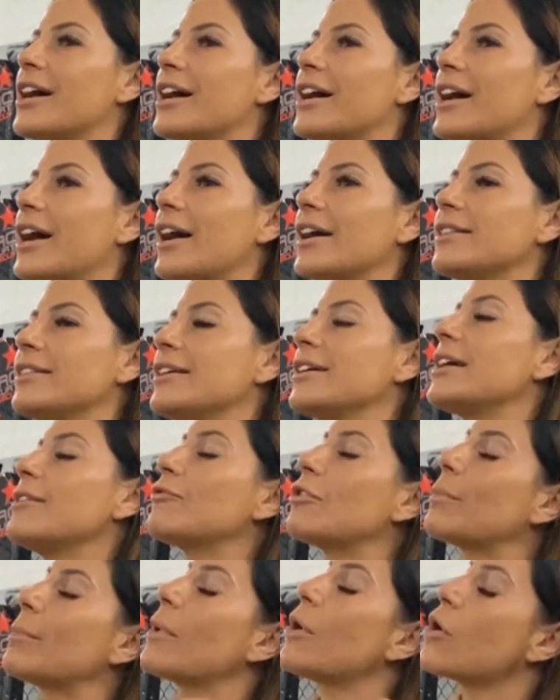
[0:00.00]
I think I've
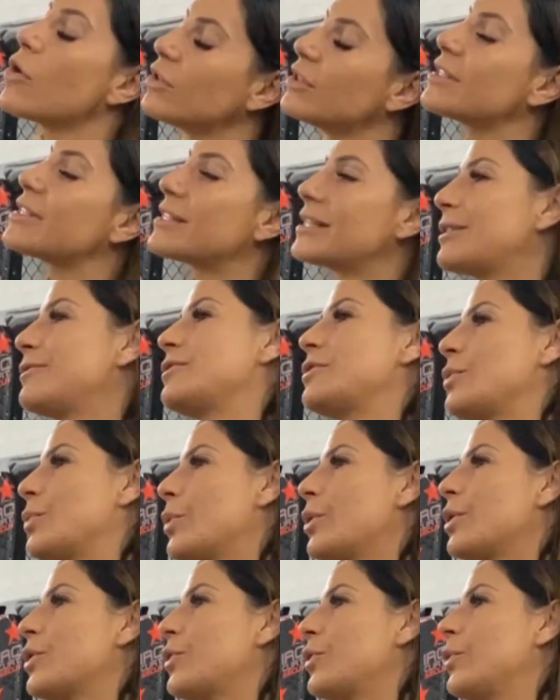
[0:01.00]
got my own stuff to
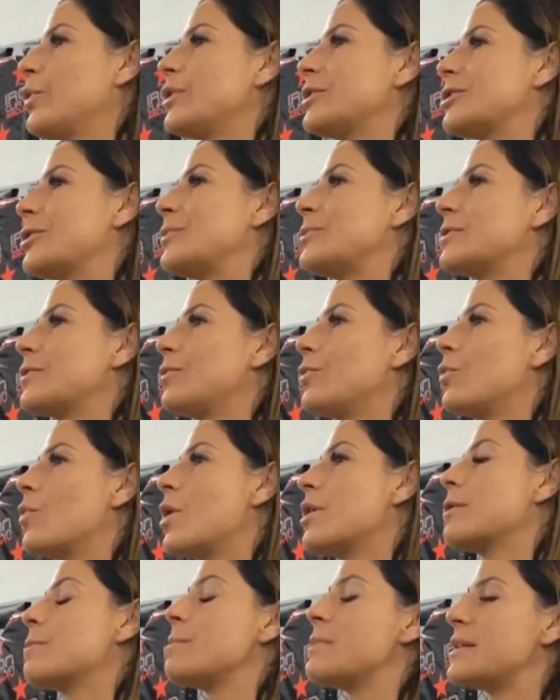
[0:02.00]
work through in terms of what
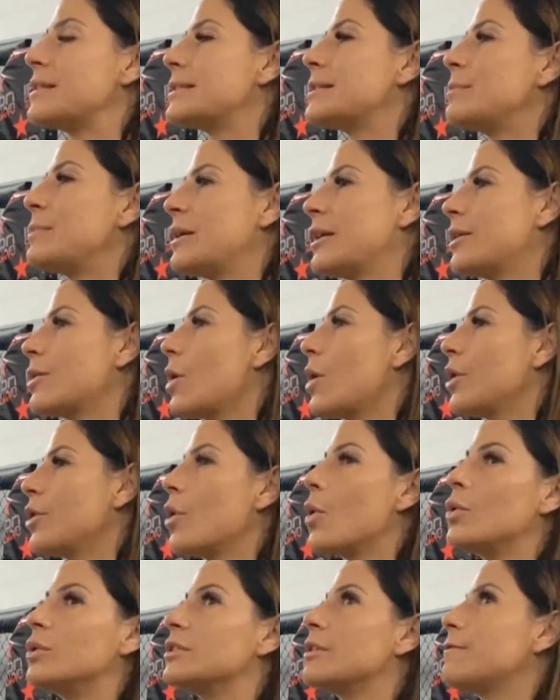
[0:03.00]
it means to be an, an
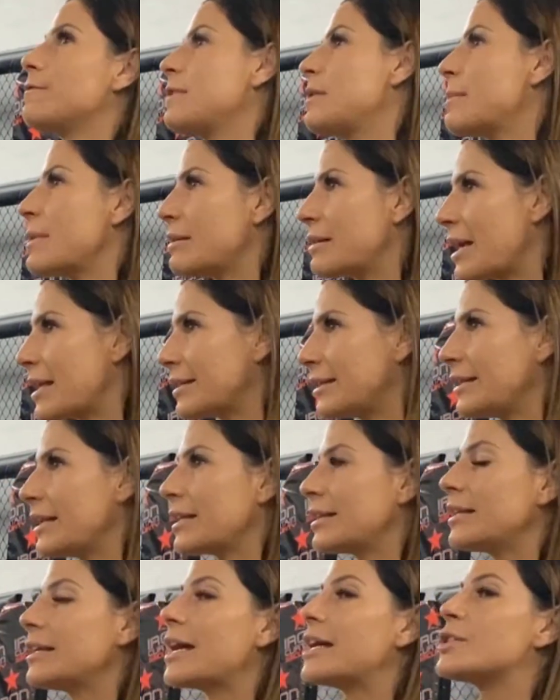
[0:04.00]
older female athlete. I
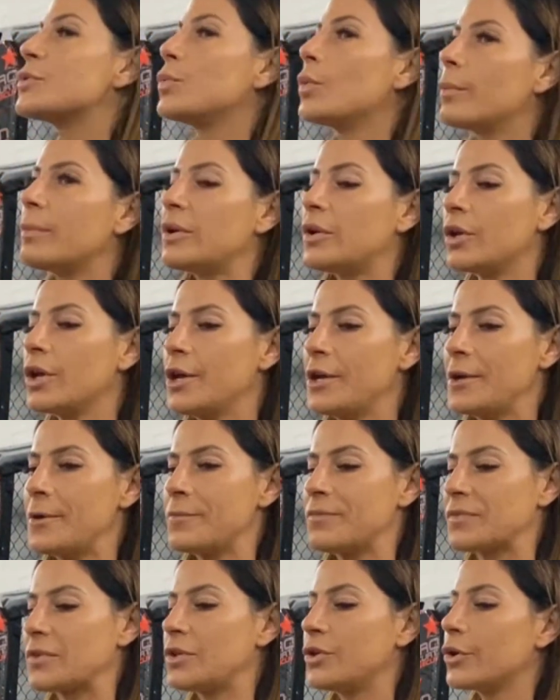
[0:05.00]
think as women,
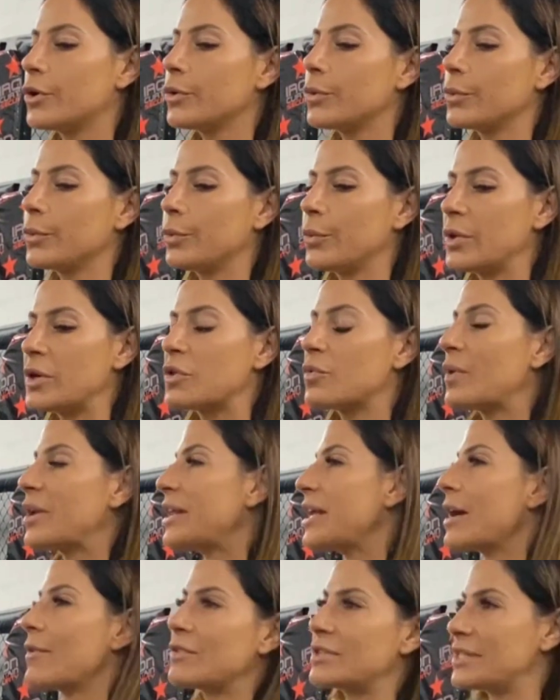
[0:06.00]
you know, we already
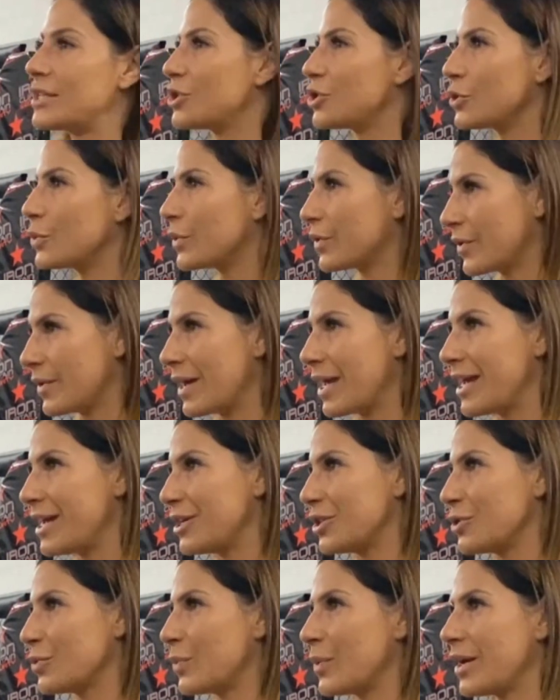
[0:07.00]
have this issue with our
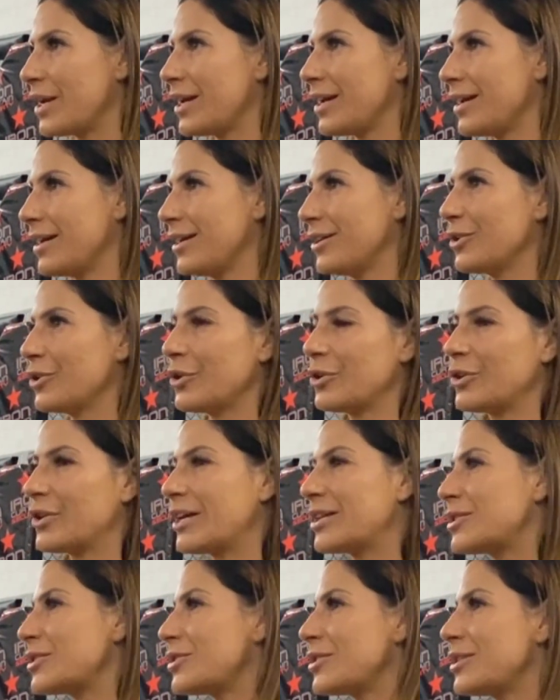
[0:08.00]
age where, you know, you
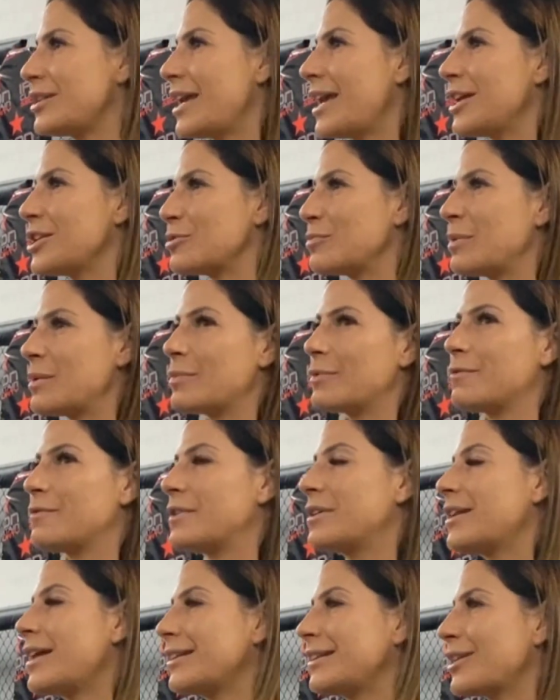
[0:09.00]
get to a certain age and people
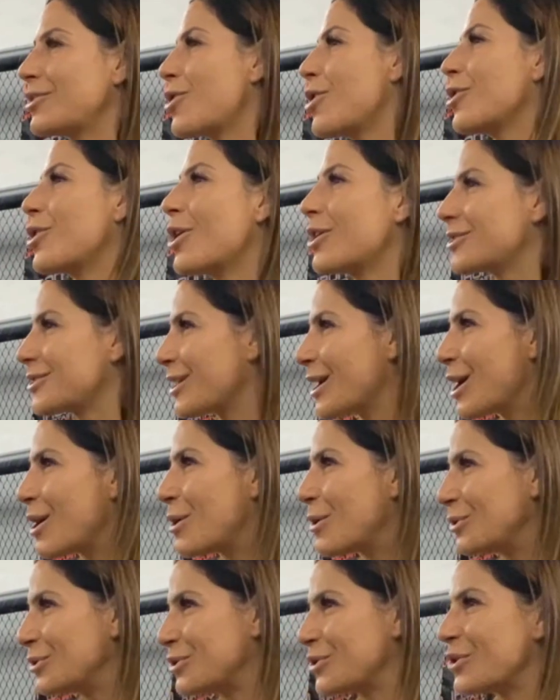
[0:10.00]
feel like they can't ask you how
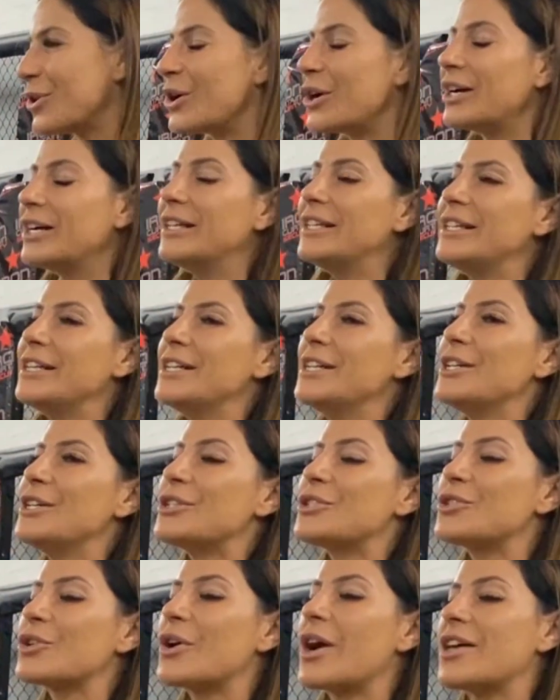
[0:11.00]
old you are. Okay.
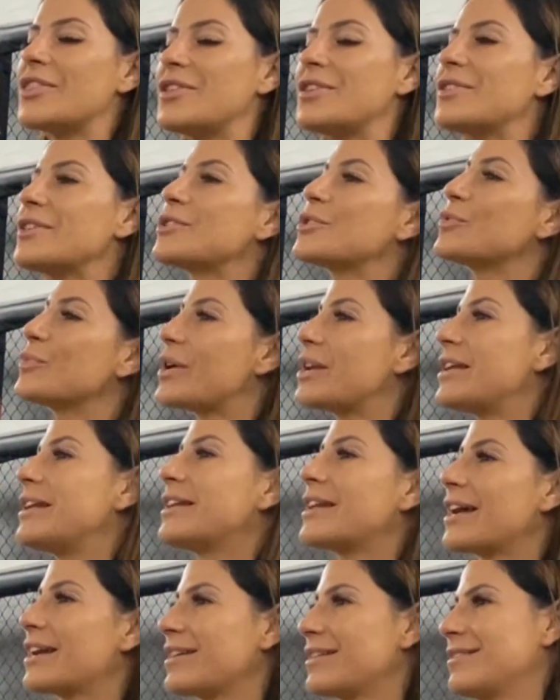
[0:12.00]
So I think there's already
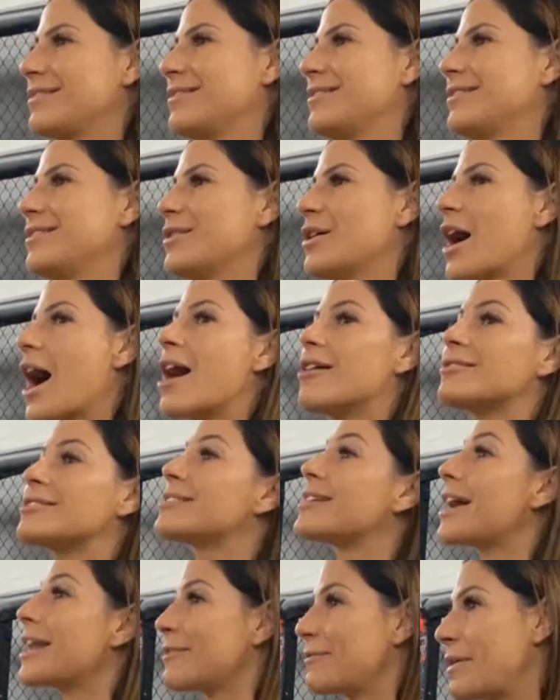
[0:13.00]
like
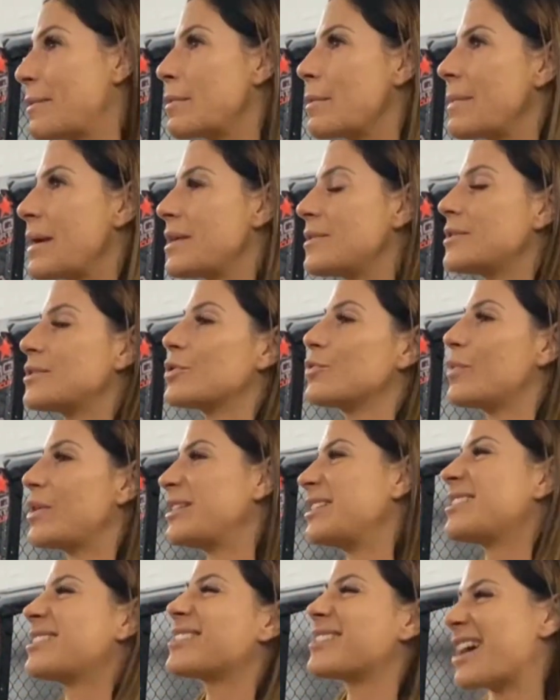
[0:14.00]
outside of MMA, there's already
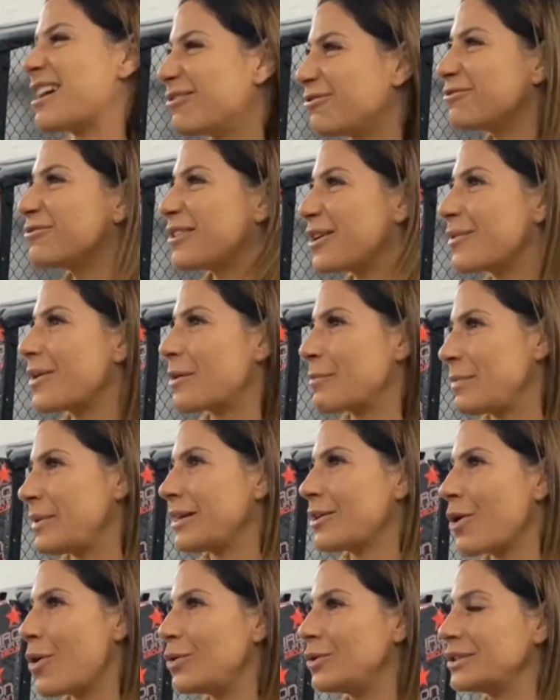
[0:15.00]
stuff around
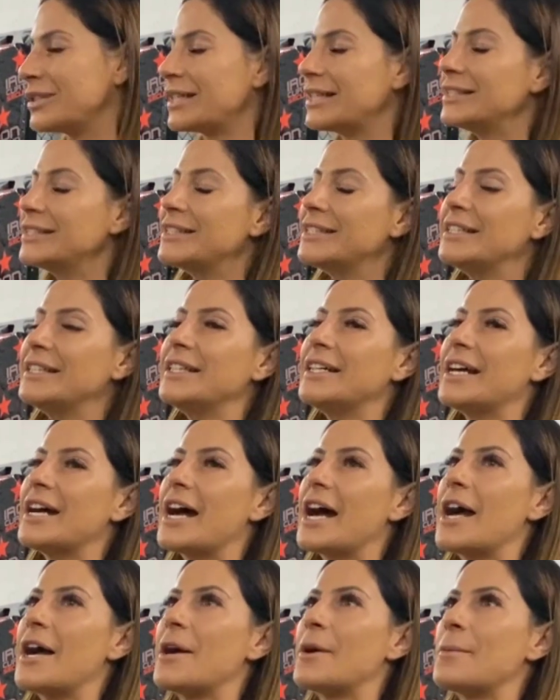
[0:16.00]
being older
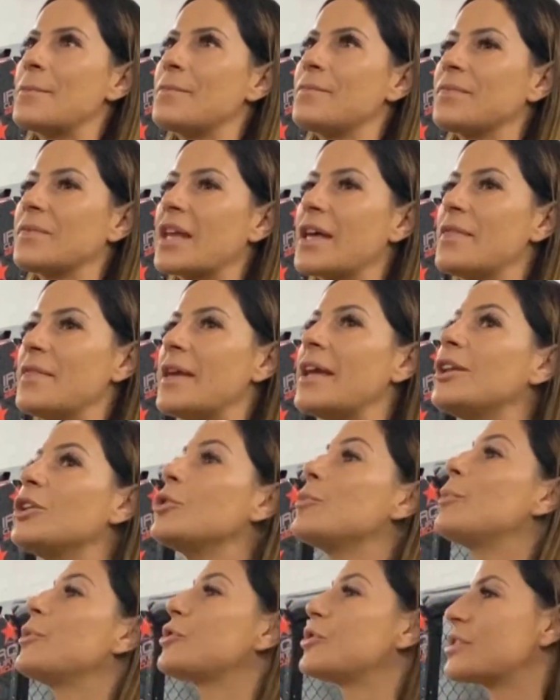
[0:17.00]
um, then you
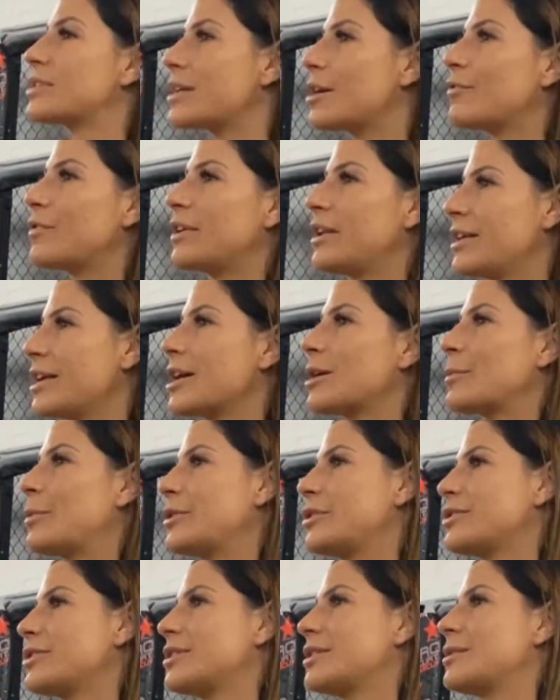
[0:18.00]
put yourself in a young
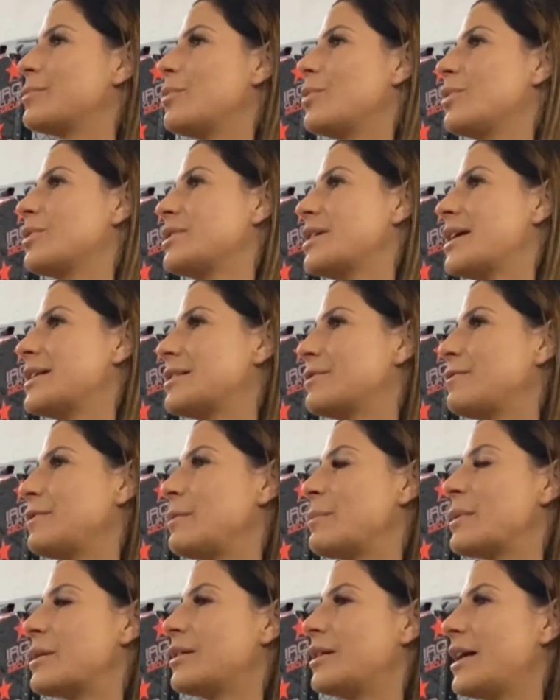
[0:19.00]
person's sport as a
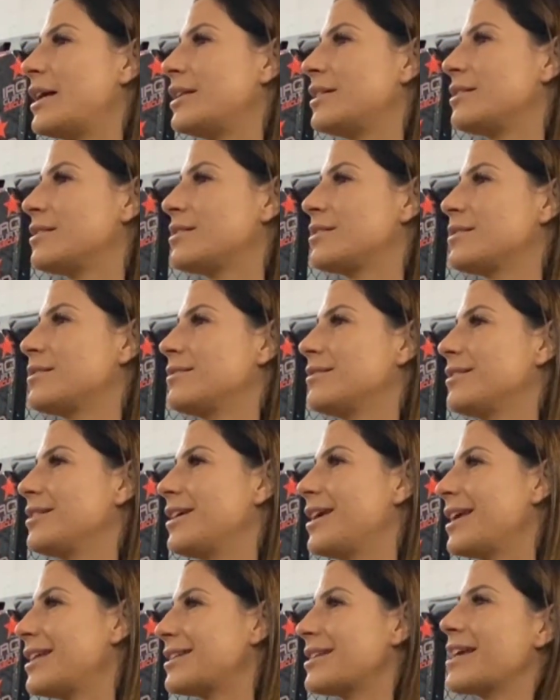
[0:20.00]
female, and
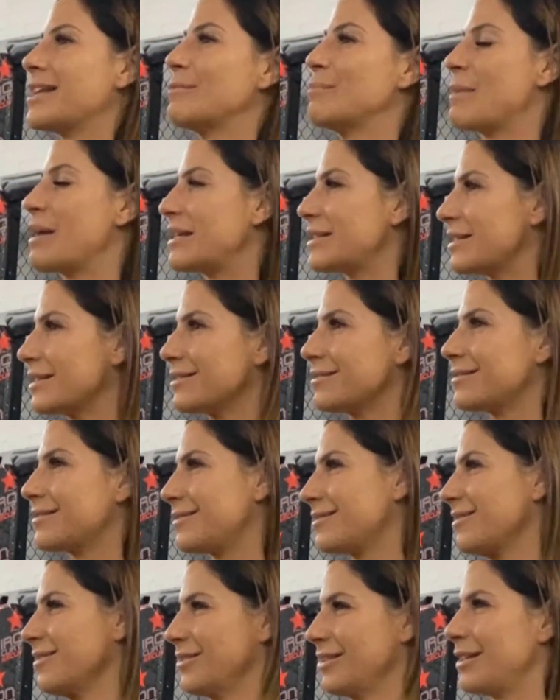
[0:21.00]
it, it makes it
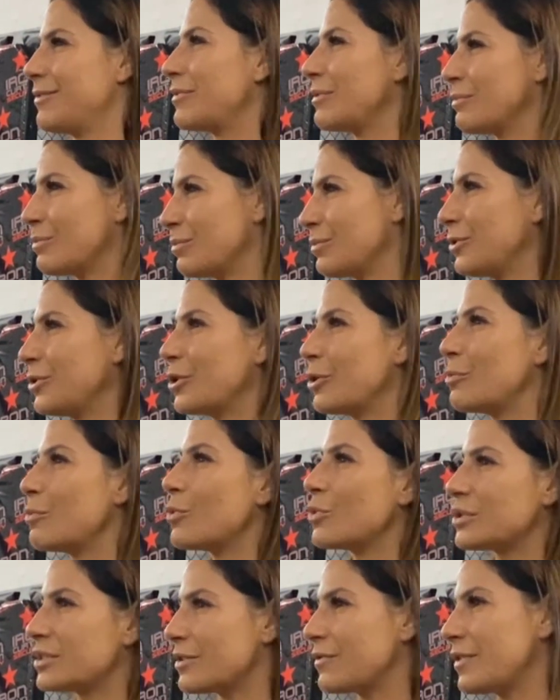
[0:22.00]
even you know
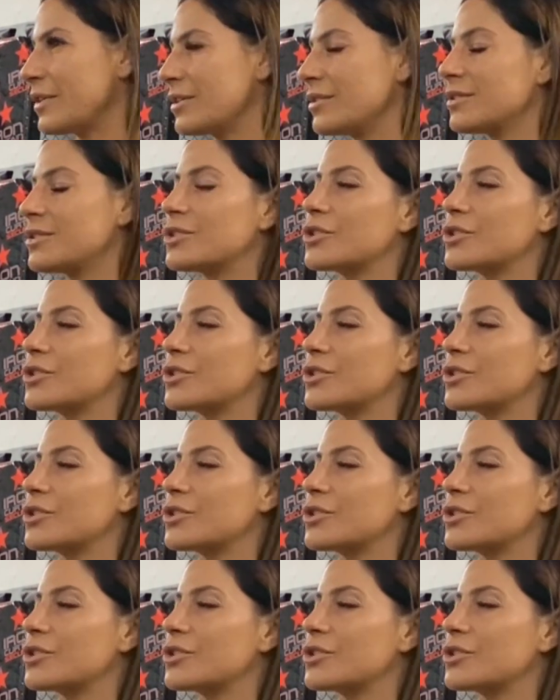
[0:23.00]
more difficult.